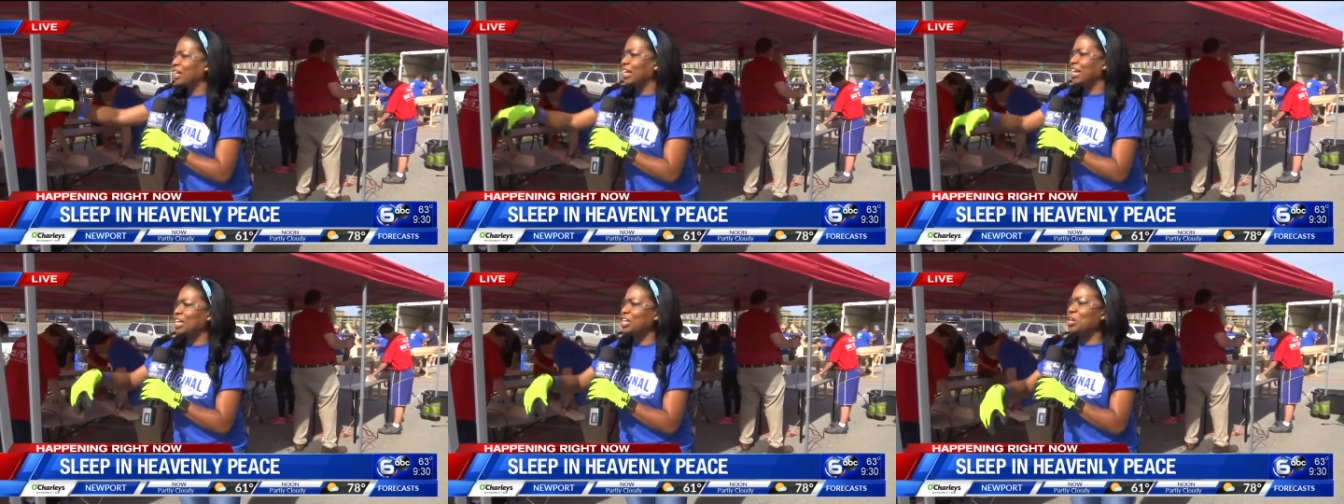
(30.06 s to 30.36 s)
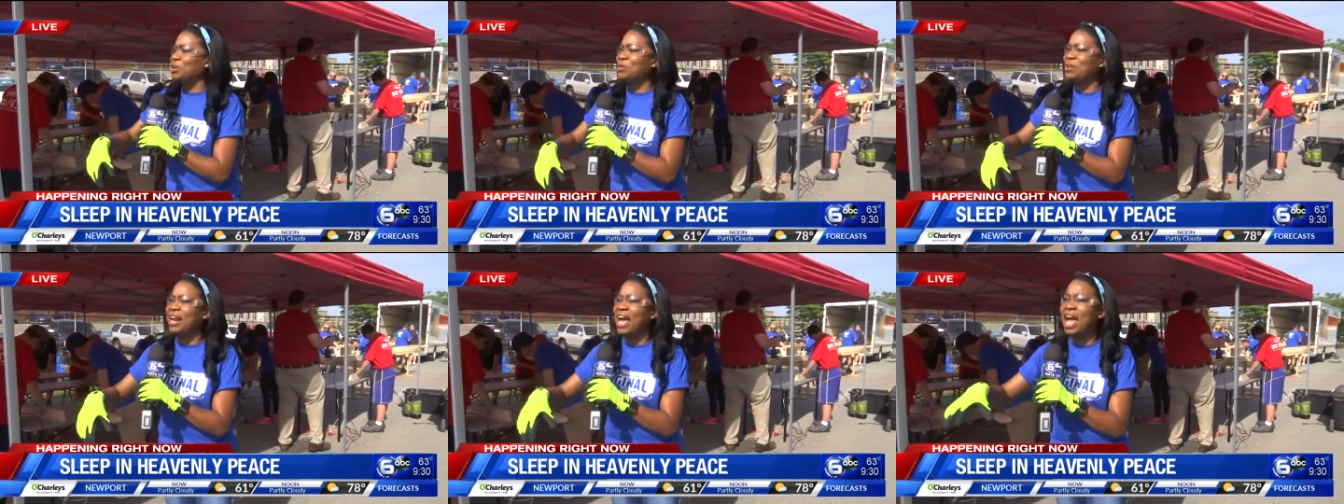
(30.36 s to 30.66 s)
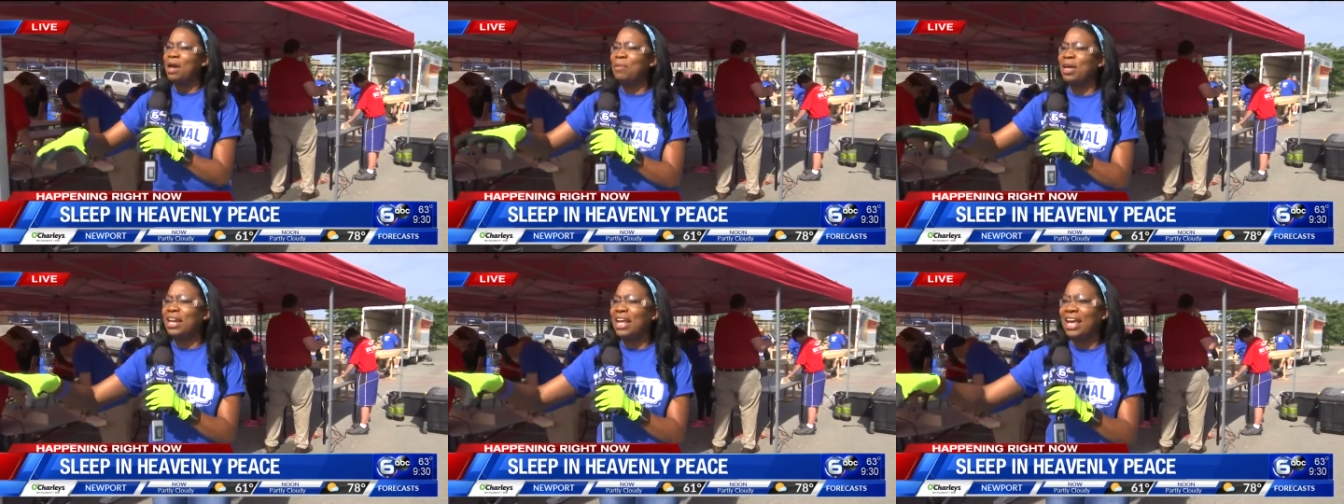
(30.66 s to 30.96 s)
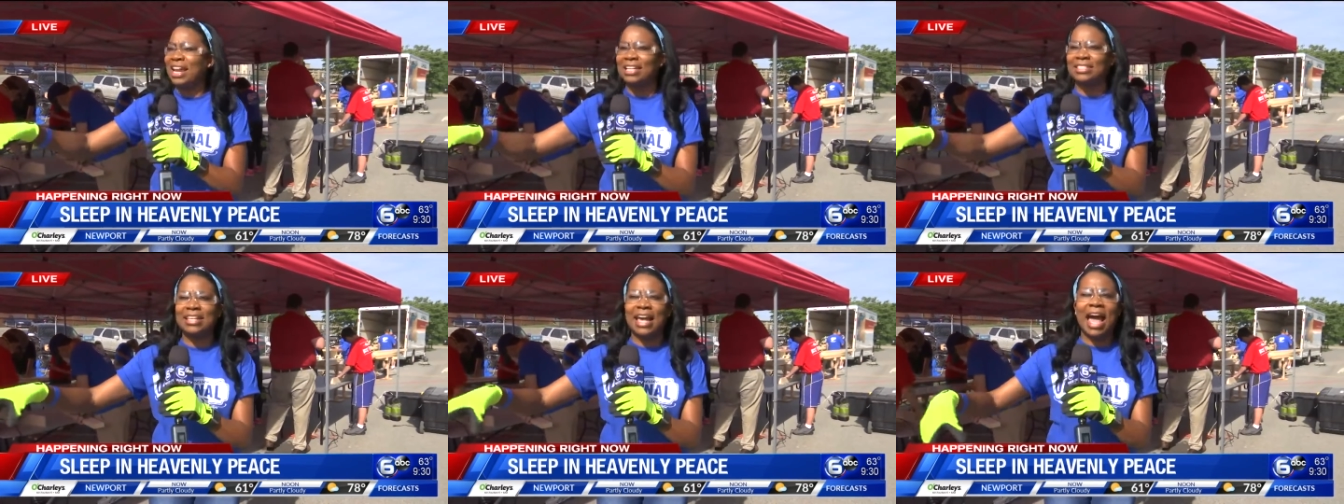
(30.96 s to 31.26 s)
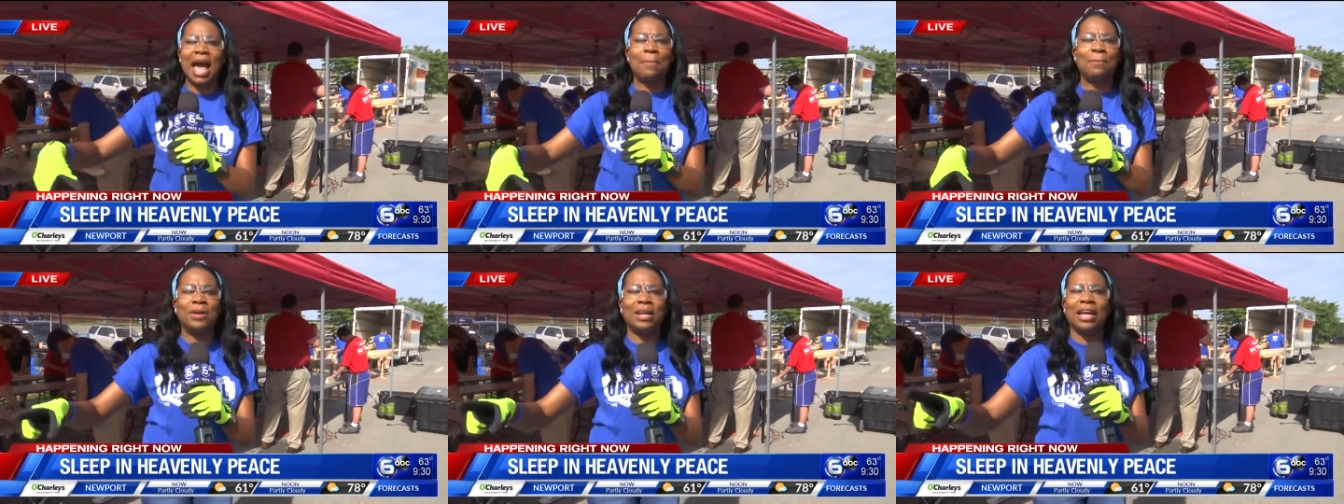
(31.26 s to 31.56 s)
drilling, you name it, it is
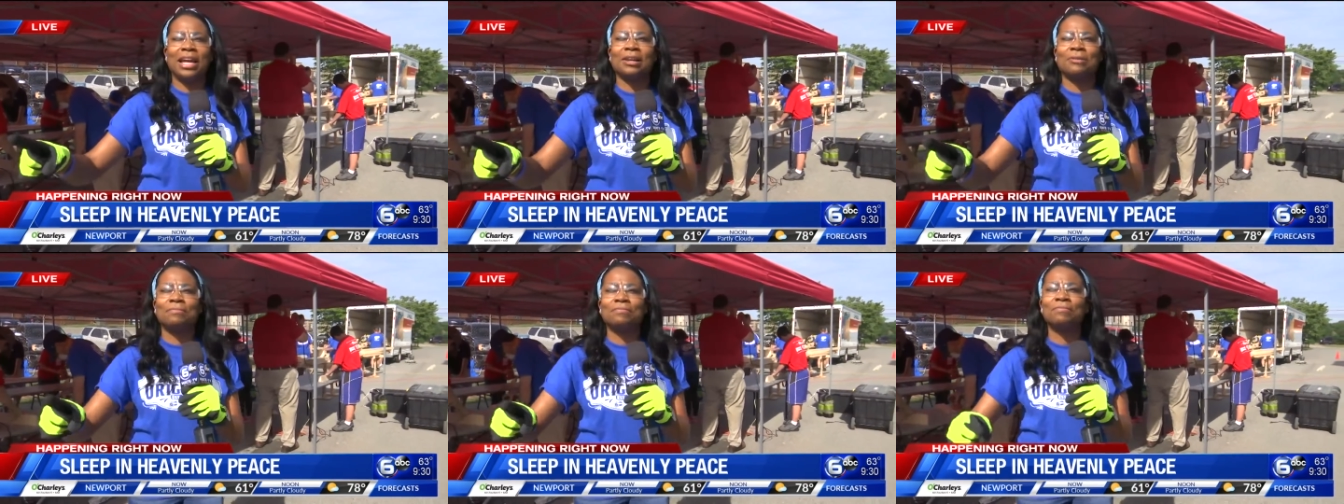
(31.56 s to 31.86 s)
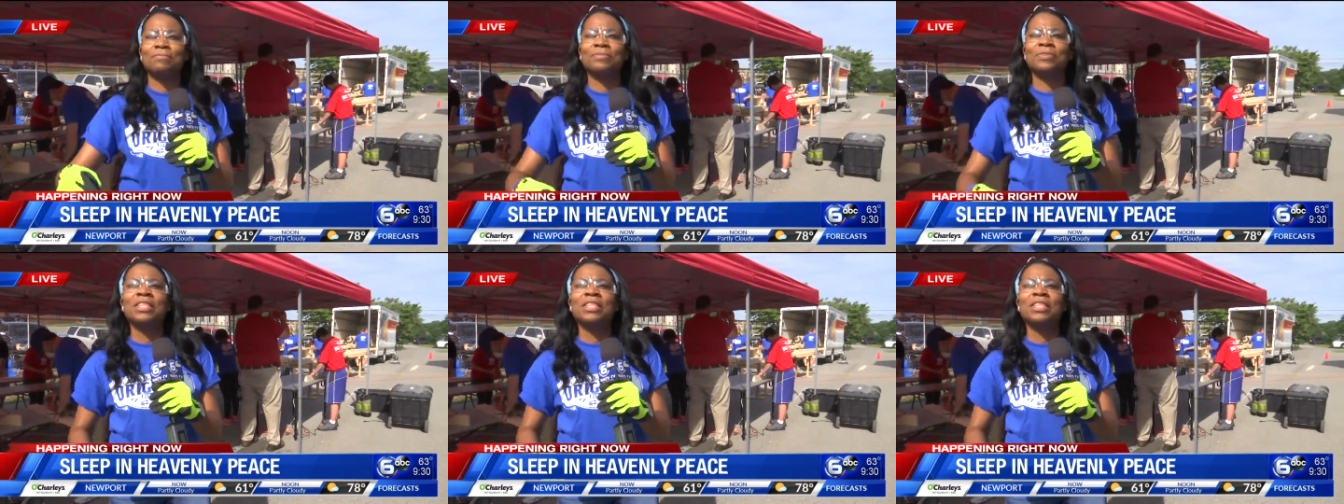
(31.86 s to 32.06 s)
happening.